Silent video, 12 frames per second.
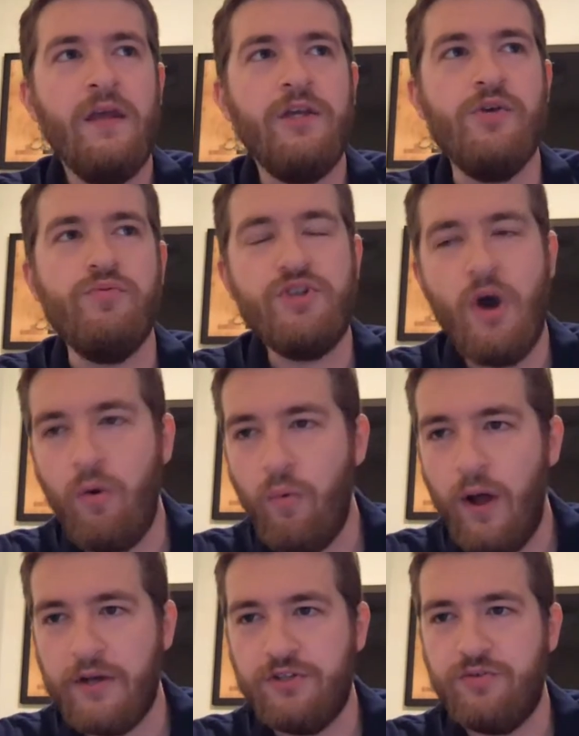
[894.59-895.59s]
you don't
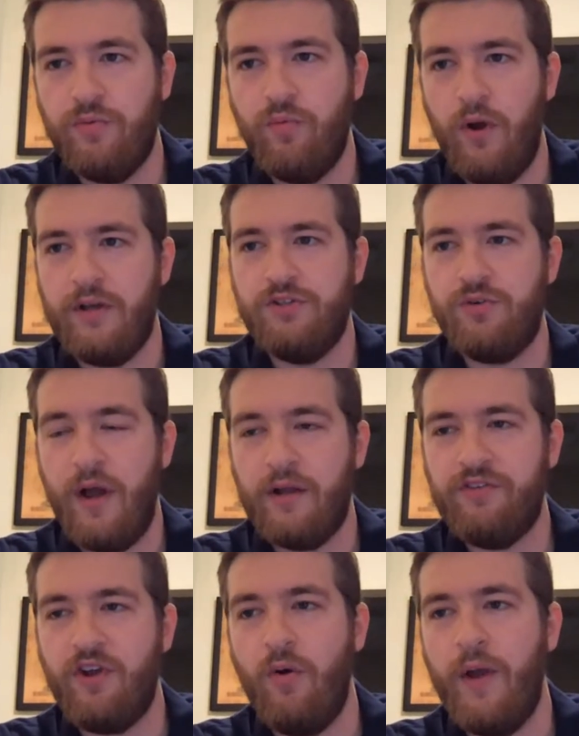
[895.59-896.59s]
want want
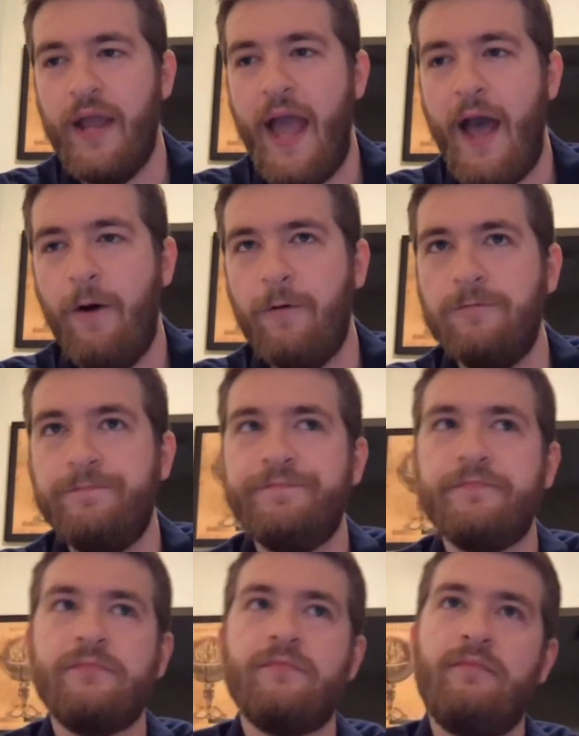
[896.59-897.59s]
drugs going out,
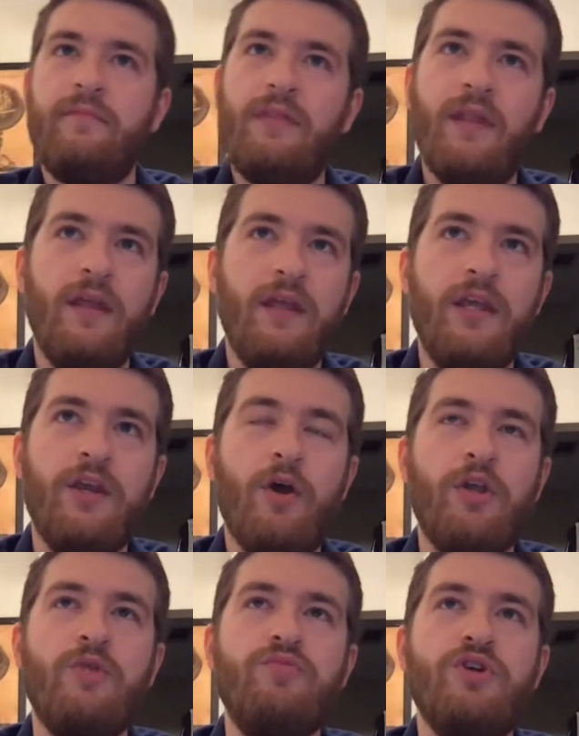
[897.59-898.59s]
you know,
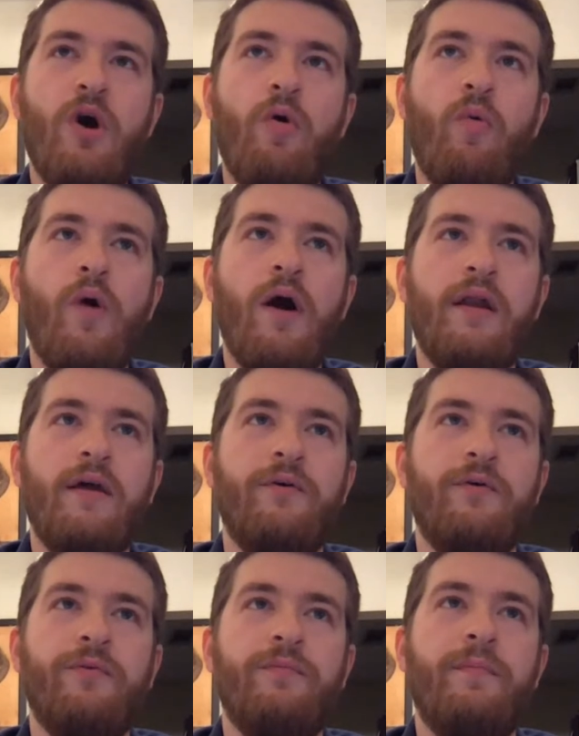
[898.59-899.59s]
you don't want
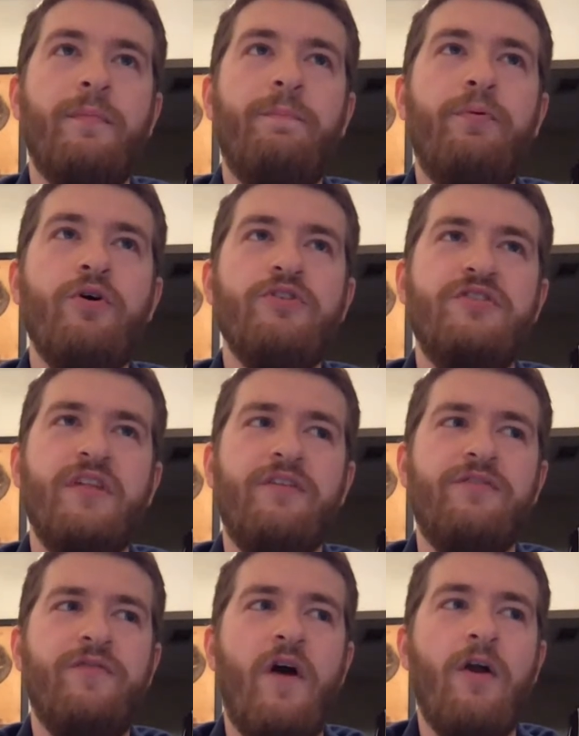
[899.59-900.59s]
to push
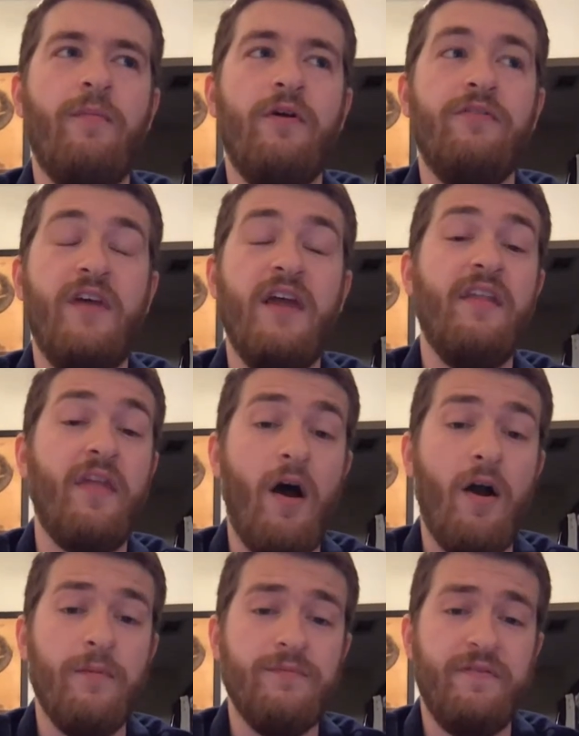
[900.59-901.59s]
these farmers into the
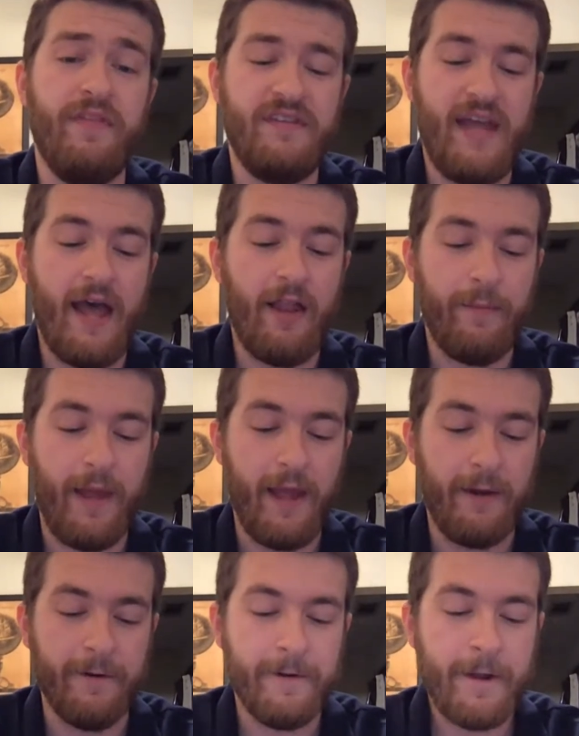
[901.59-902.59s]
arms of the Taliban.